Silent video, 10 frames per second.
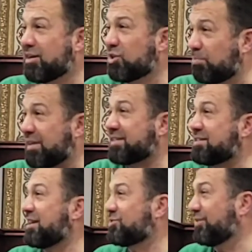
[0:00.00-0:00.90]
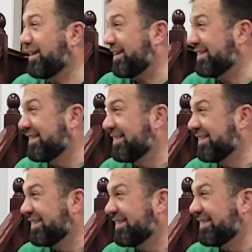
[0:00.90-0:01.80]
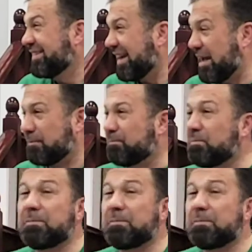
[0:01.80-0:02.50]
the blessing that you are in.